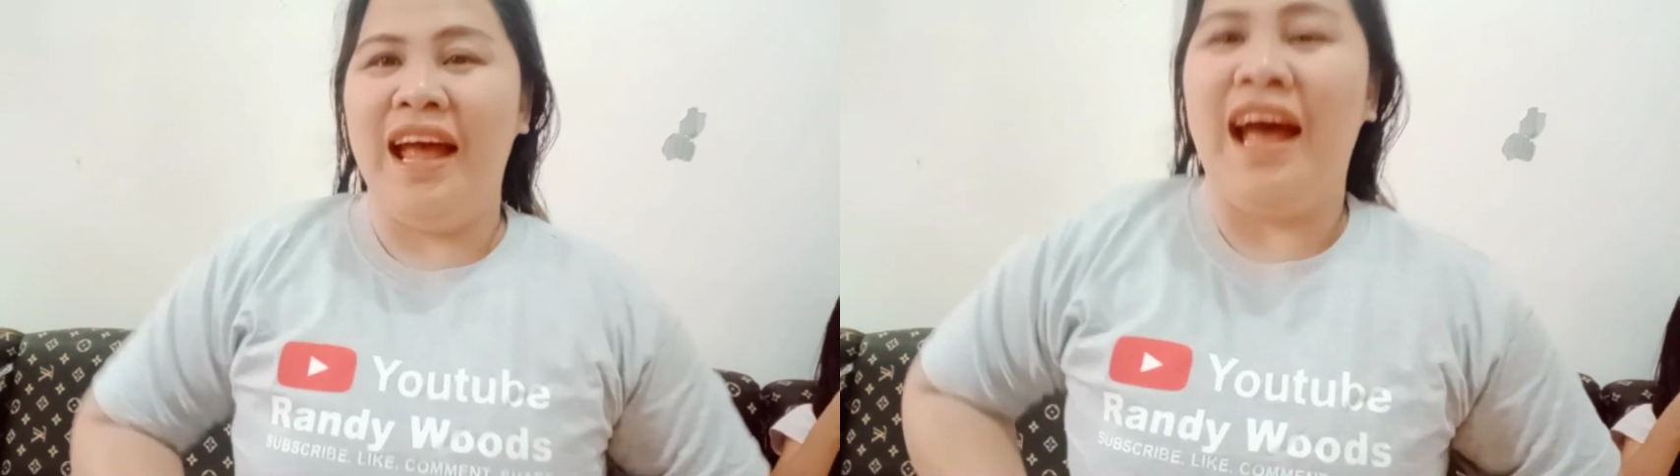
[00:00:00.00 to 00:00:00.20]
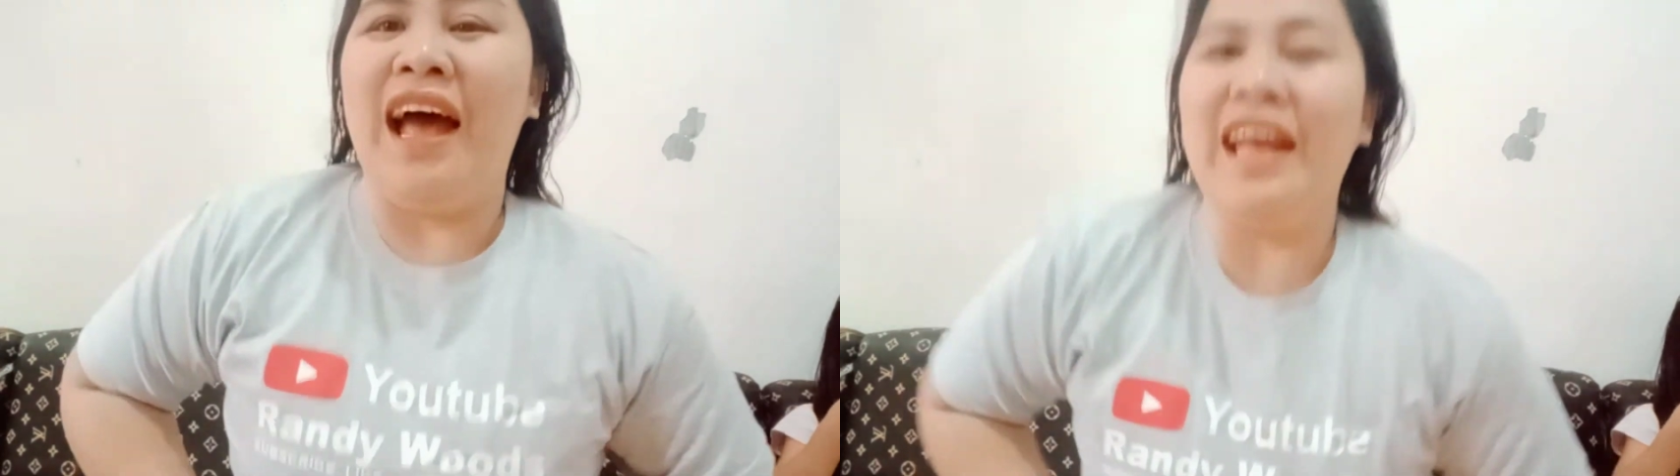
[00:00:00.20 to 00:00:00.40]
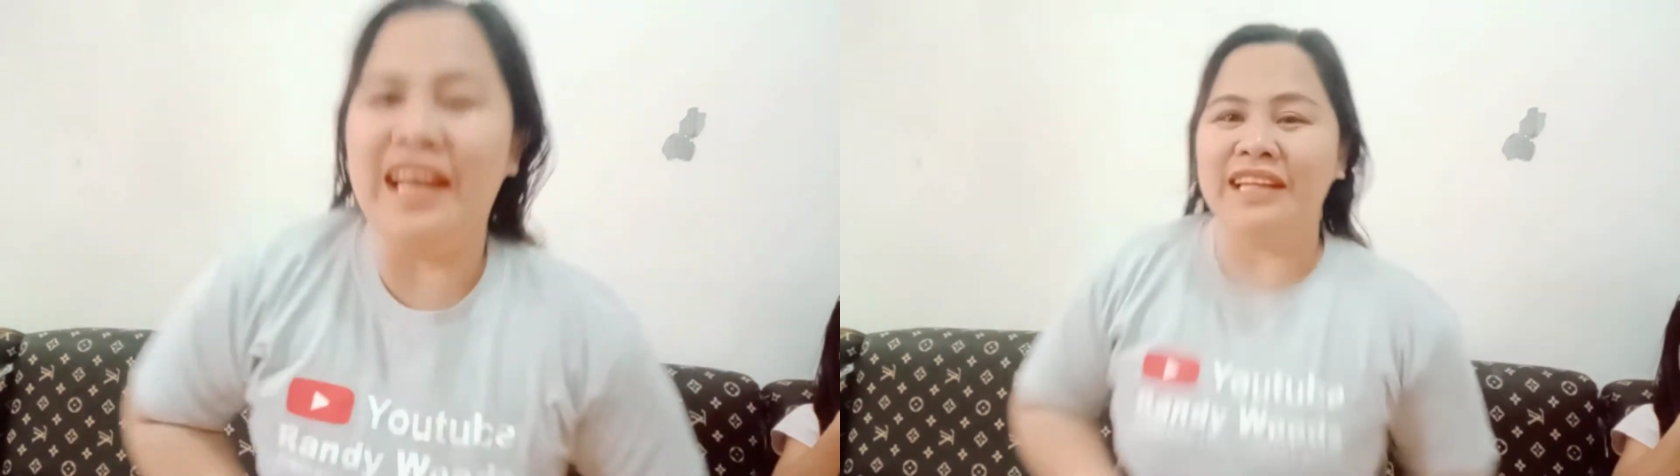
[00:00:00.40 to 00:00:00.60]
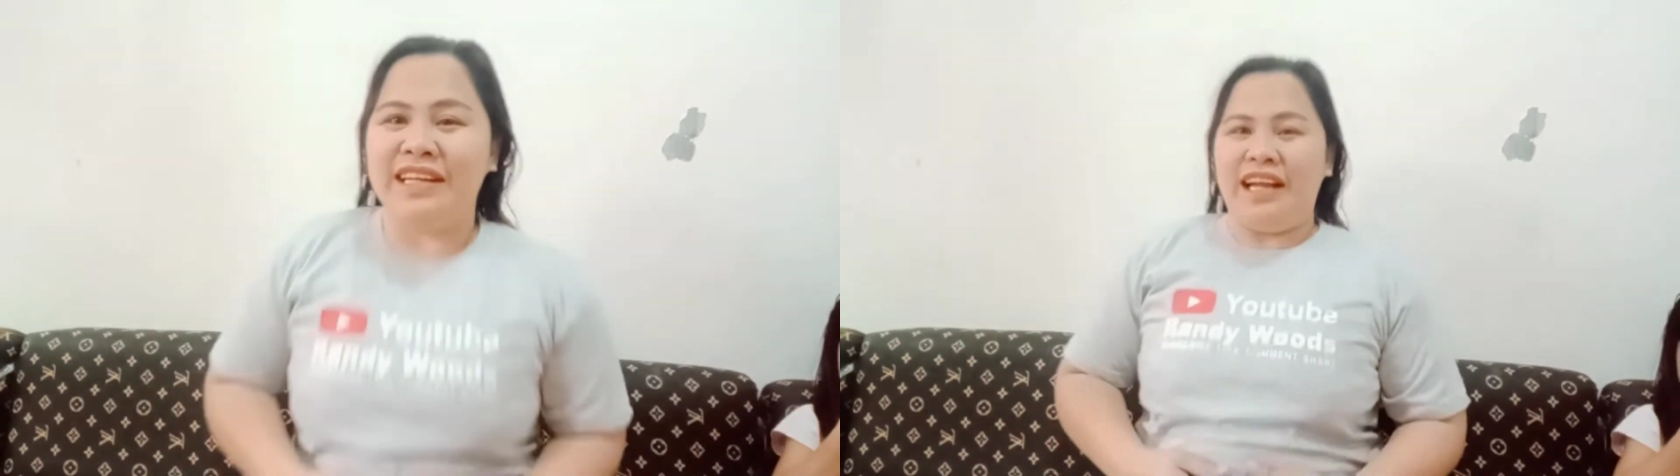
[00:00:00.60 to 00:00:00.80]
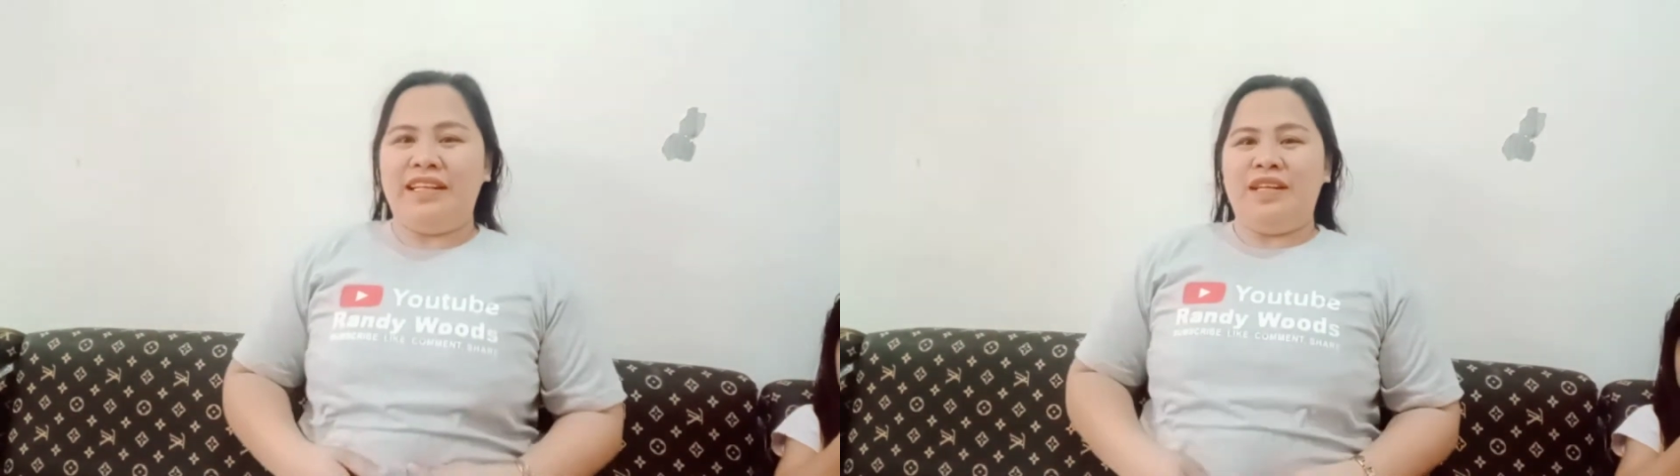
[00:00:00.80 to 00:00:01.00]
Ayan,
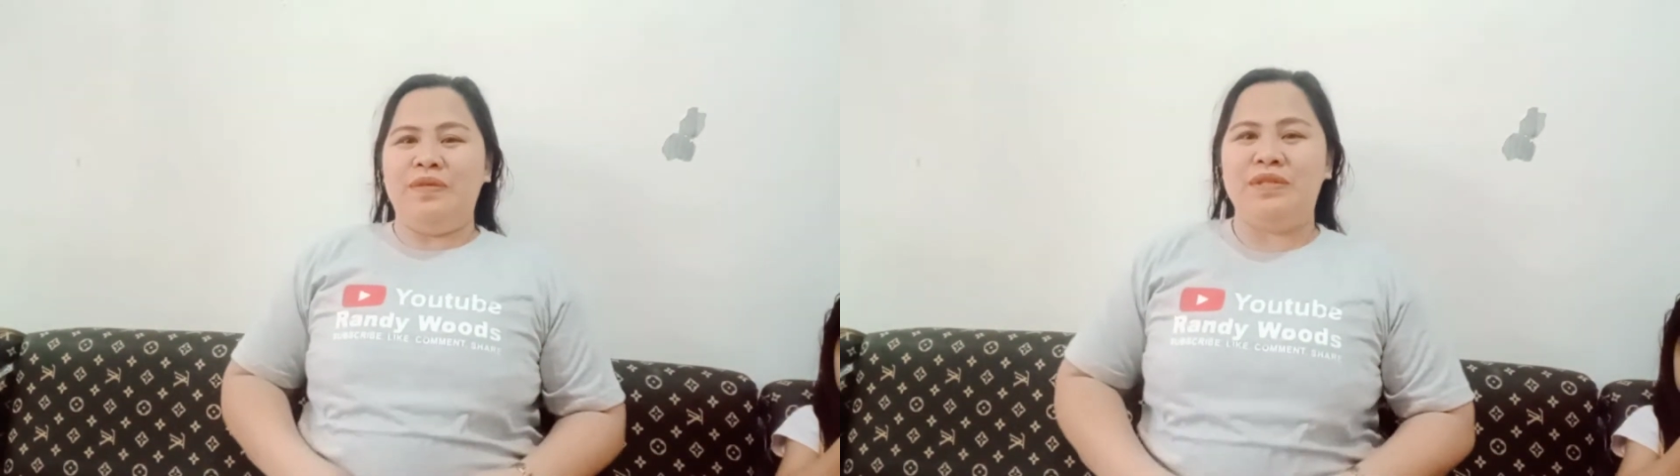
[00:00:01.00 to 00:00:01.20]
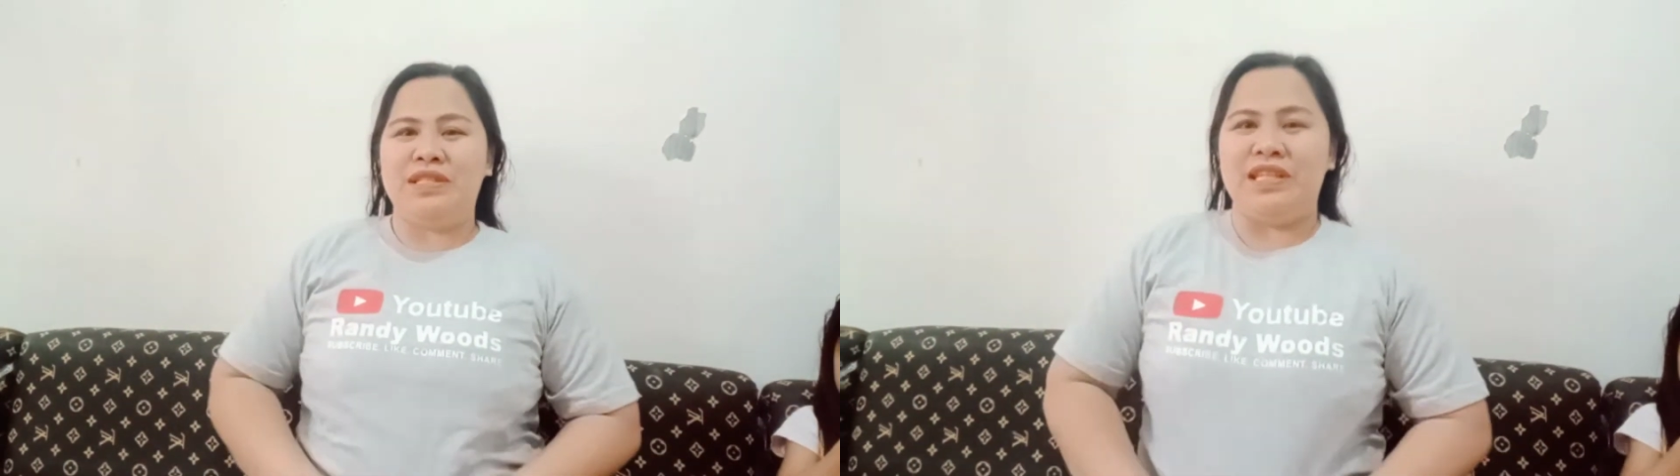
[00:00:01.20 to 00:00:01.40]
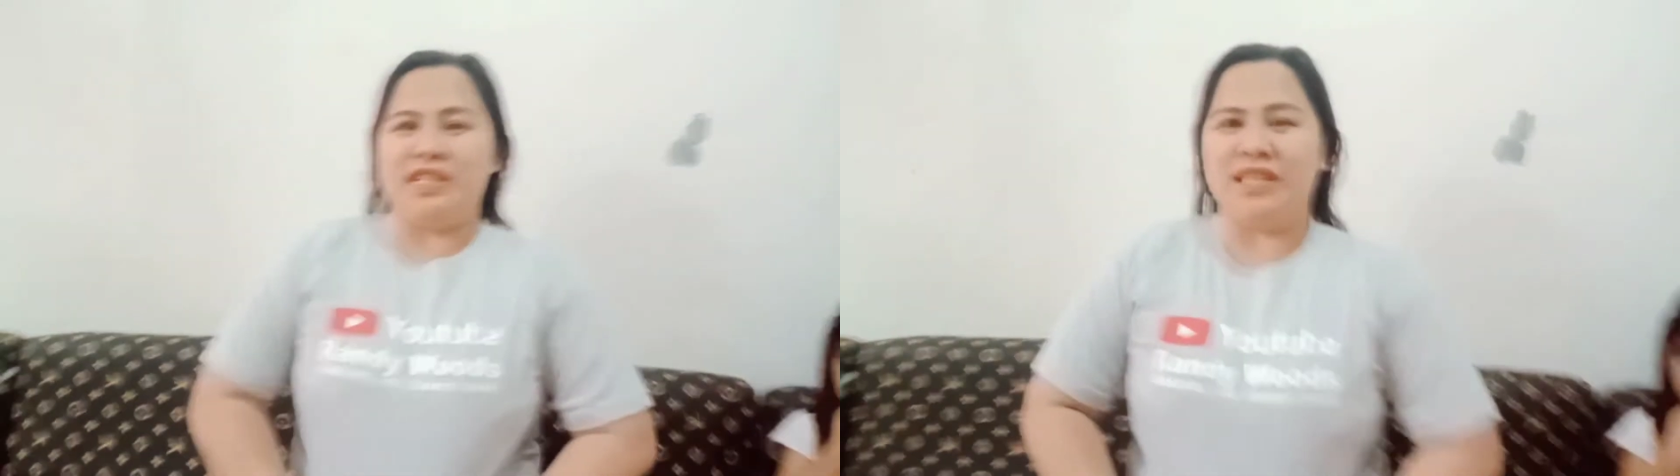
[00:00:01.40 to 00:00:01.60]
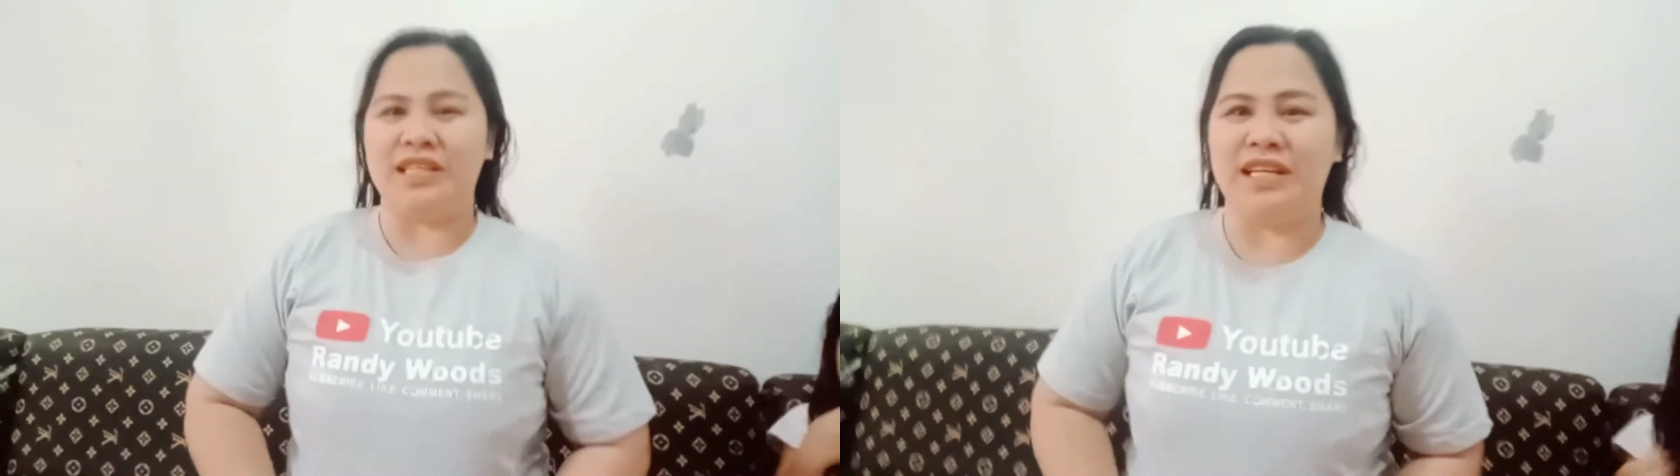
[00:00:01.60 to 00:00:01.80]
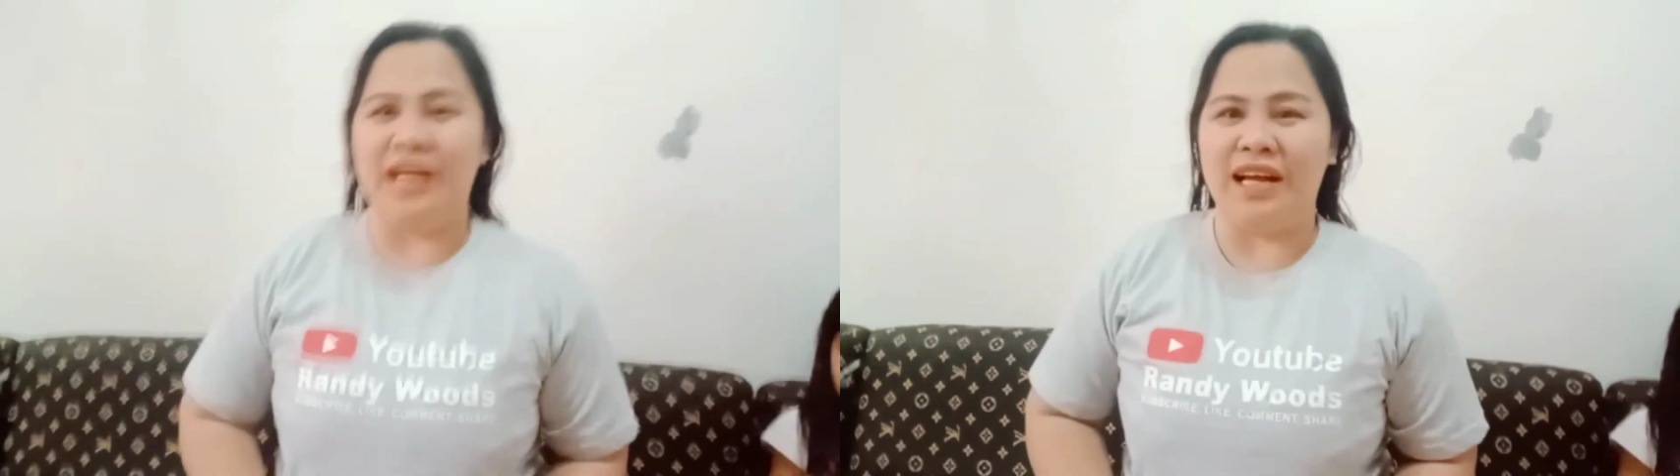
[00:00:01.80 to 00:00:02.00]
Randy Woods
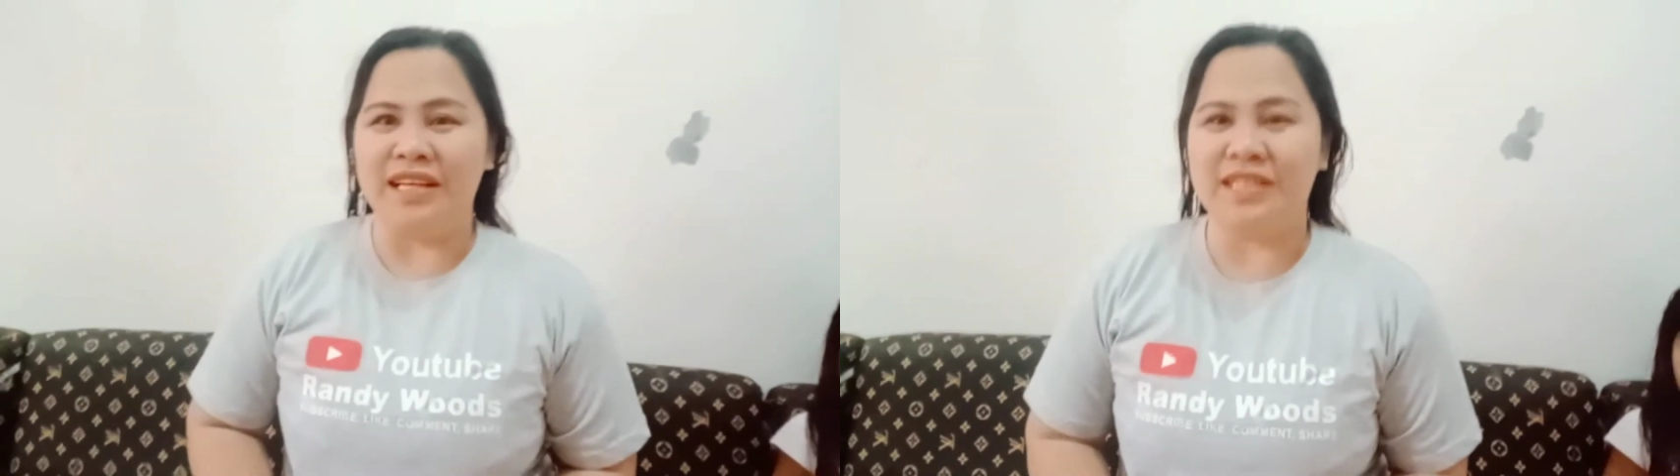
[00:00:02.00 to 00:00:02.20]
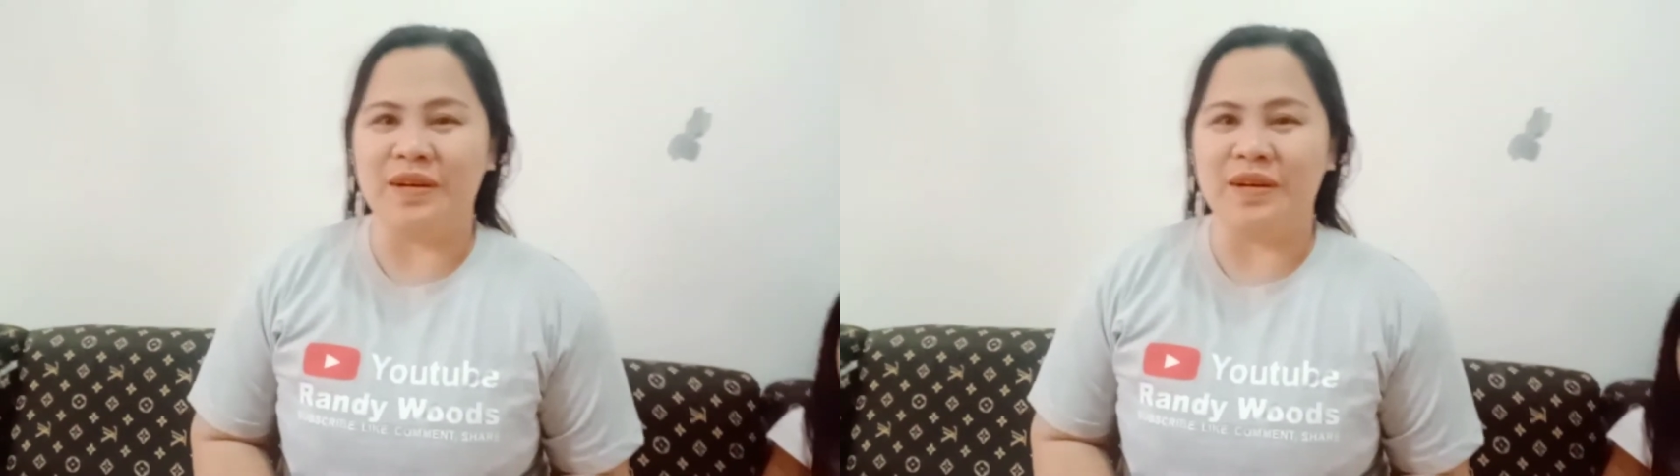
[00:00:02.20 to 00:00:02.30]
t-shirt, guys.